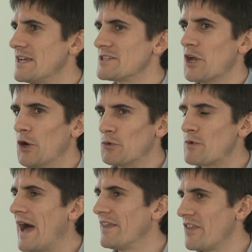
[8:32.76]
So
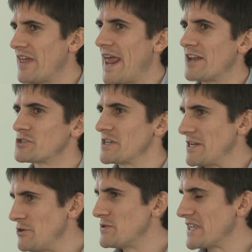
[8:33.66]
rather than actually
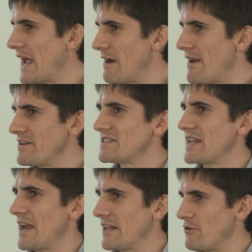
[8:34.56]
using our
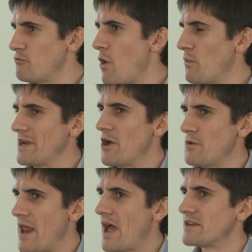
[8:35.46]
understanding of what we
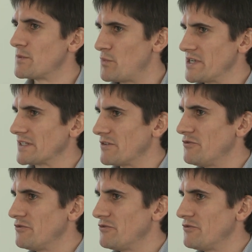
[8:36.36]
know now to predict the